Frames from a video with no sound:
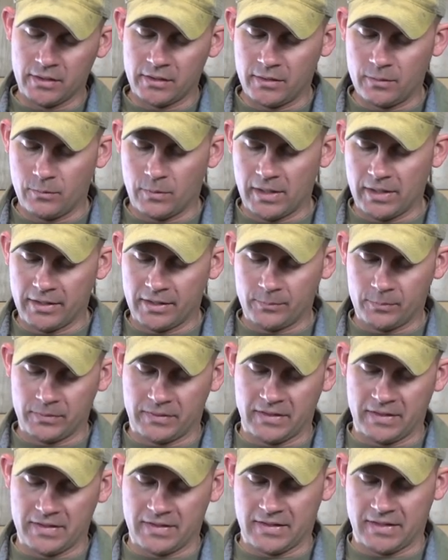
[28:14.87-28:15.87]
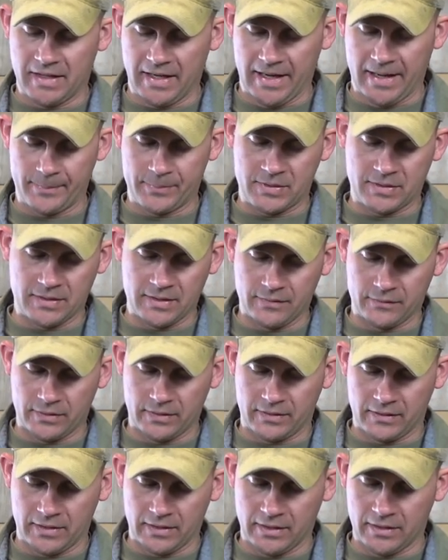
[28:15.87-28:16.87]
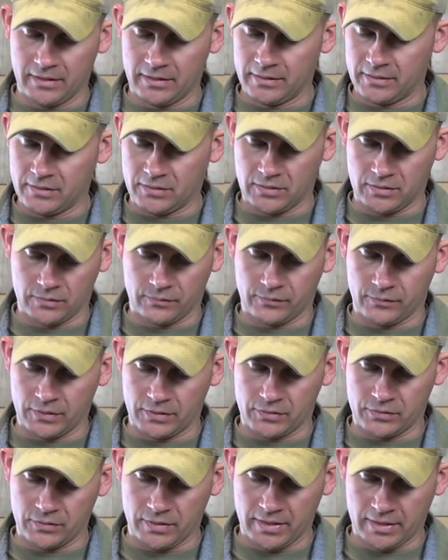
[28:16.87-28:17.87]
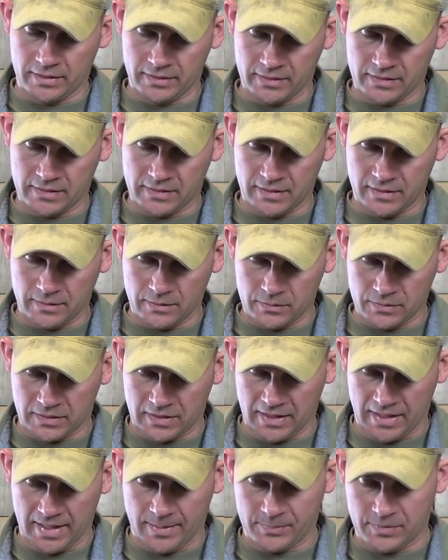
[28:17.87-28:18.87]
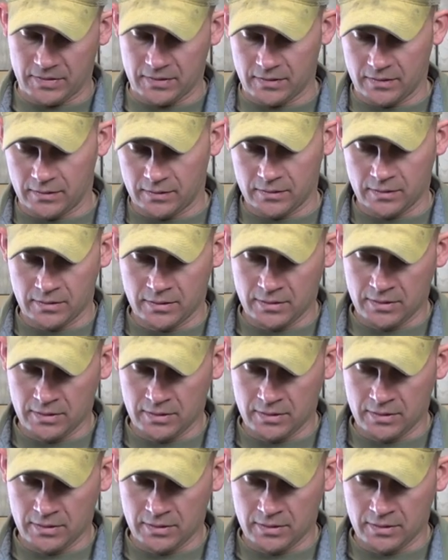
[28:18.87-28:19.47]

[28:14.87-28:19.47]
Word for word: you wind up with these gaps and everything, and it's just frustrating to see those gaps in a